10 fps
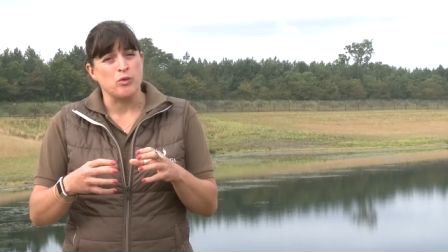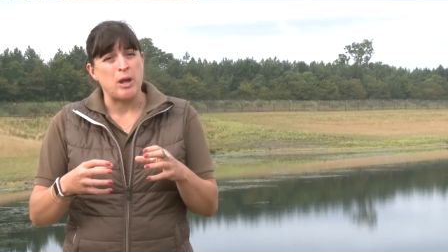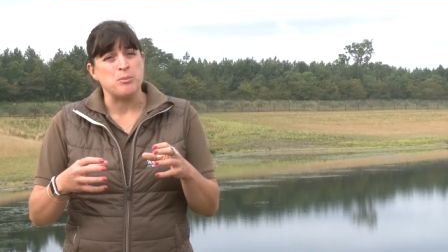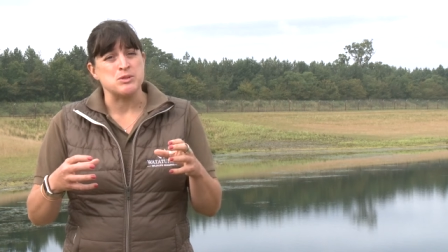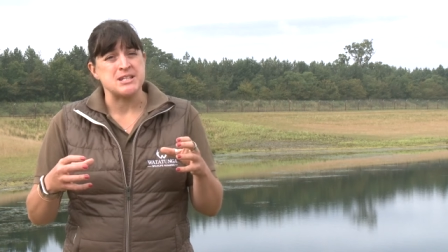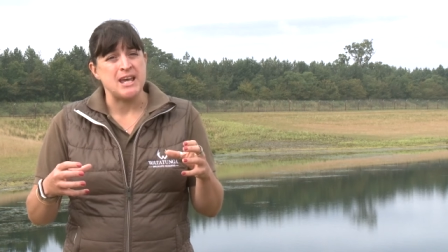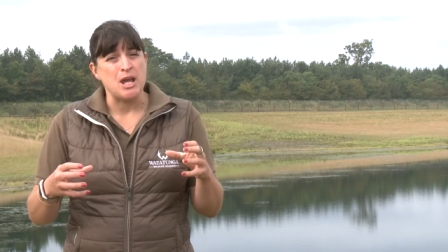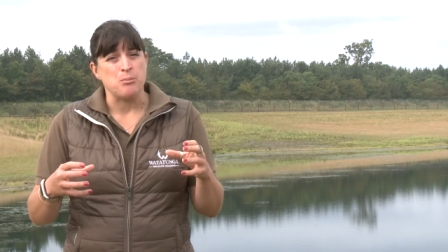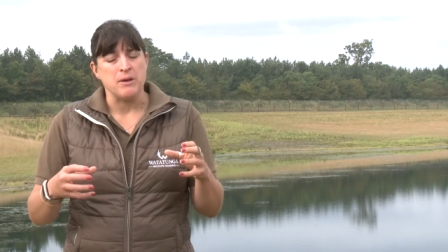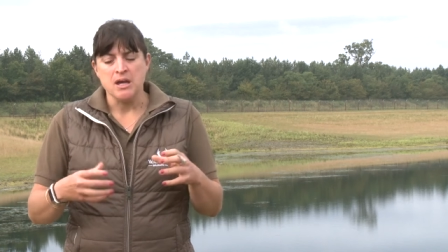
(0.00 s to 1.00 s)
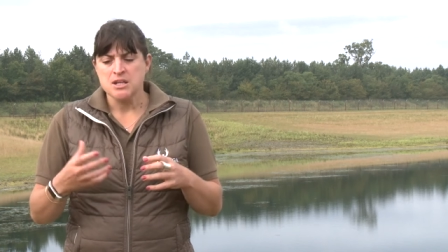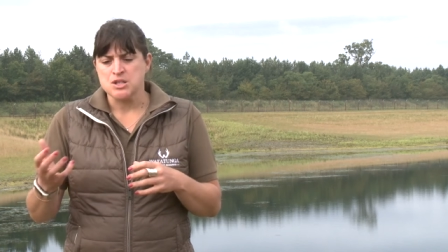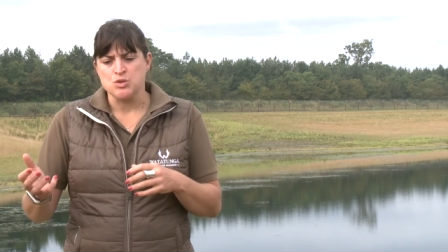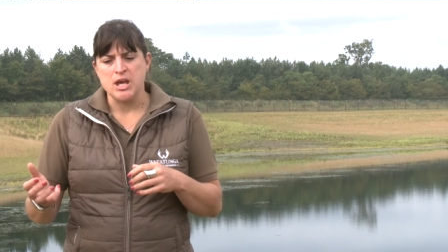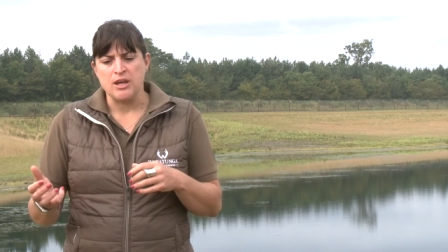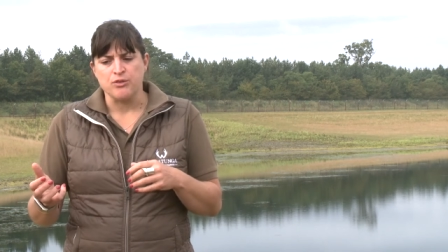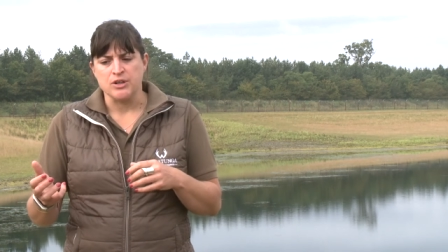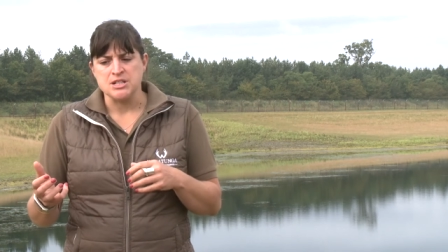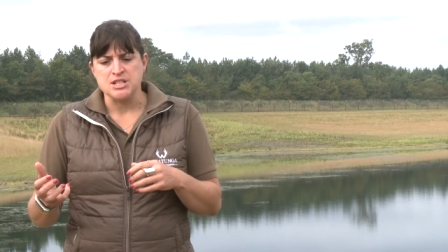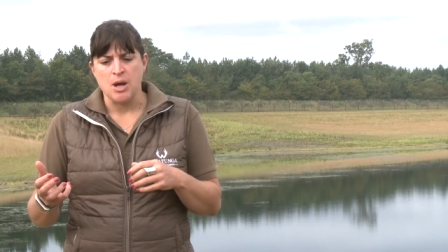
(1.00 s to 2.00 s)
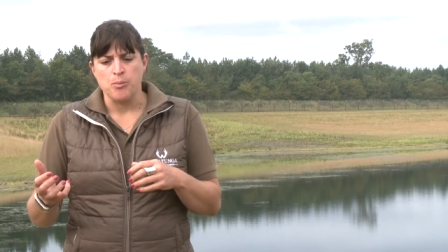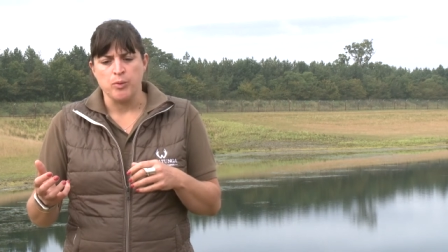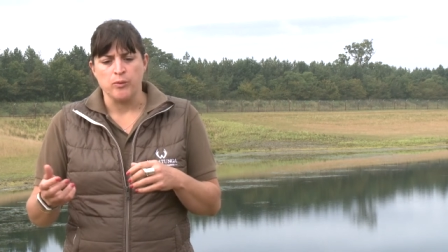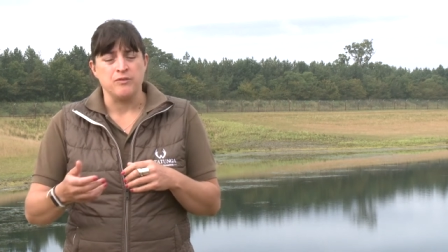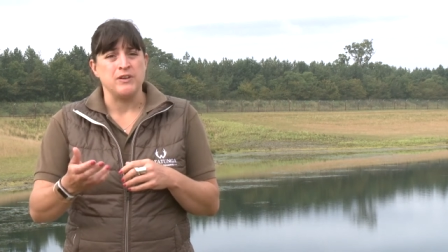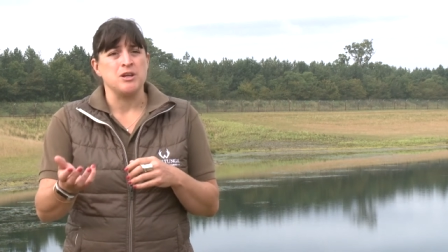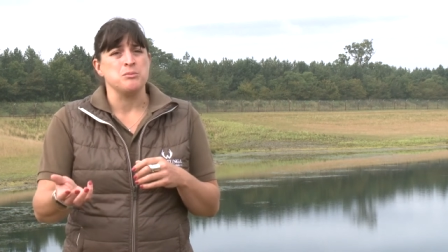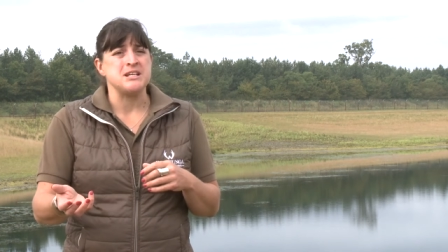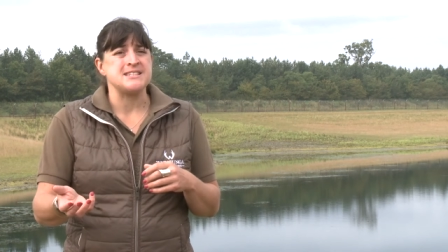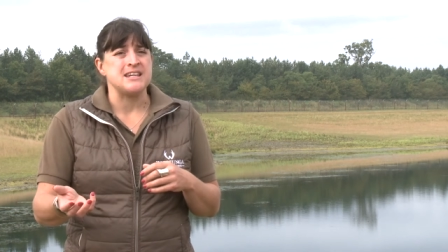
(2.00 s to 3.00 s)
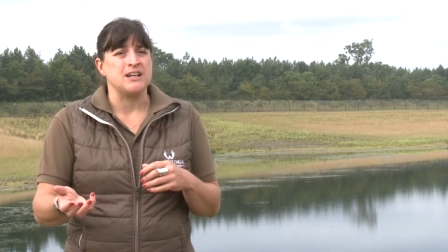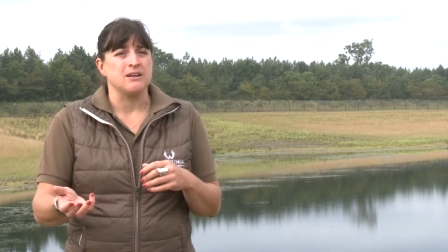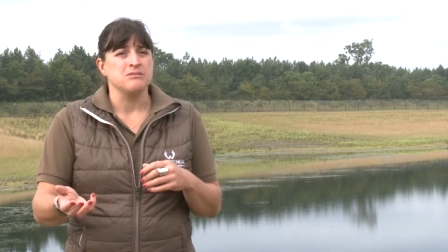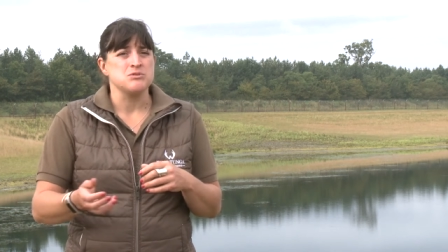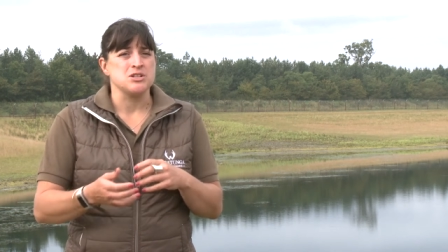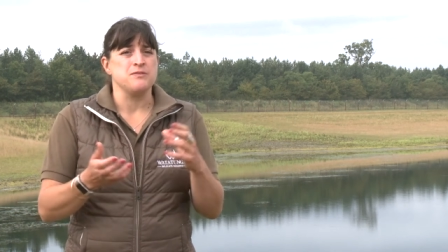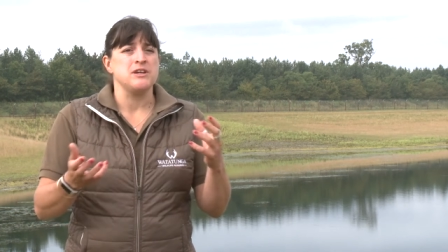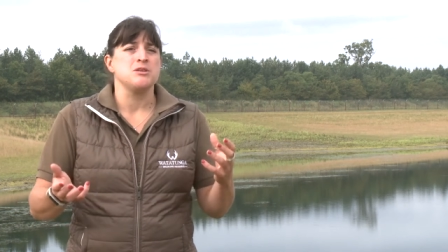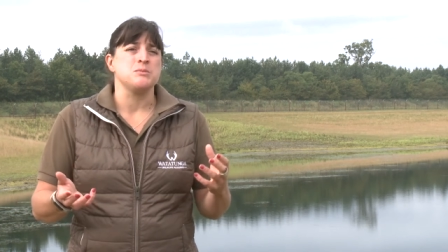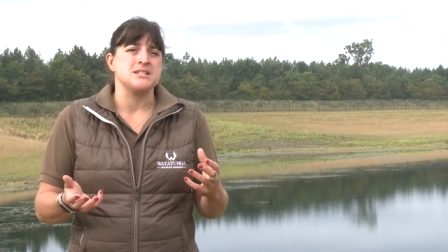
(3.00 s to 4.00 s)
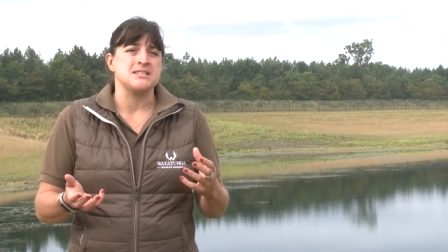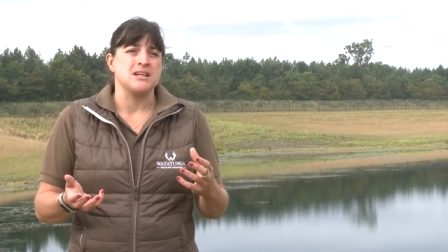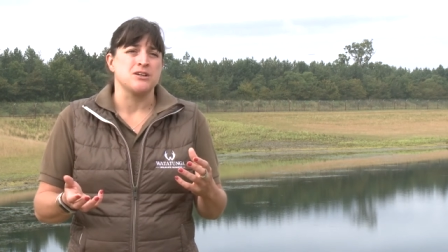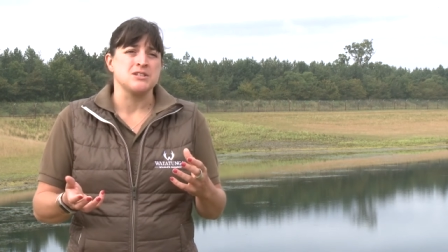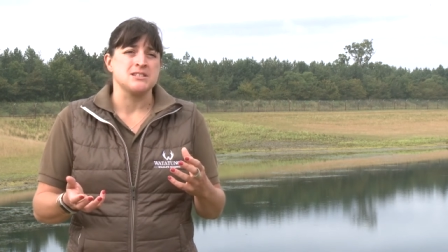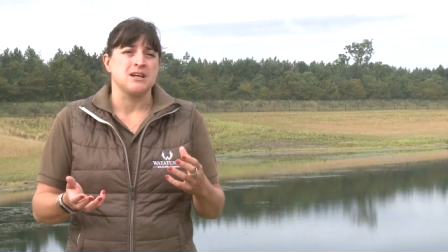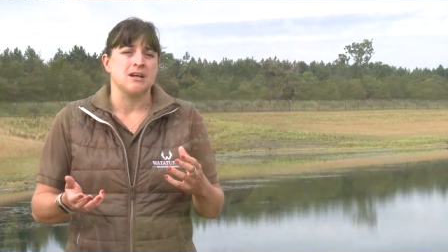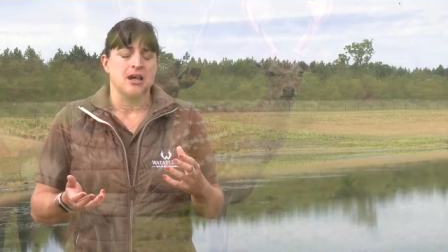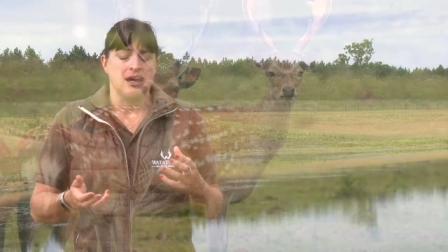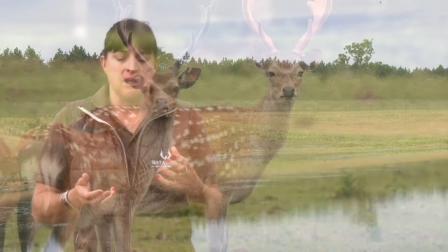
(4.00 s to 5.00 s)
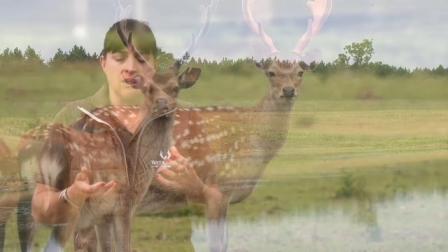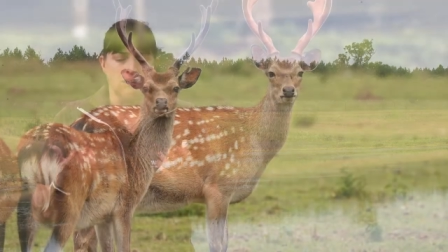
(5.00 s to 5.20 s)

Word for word: we're able to keep. So take, for example, the Vietnamese sika. So the Vietnamese sika is a,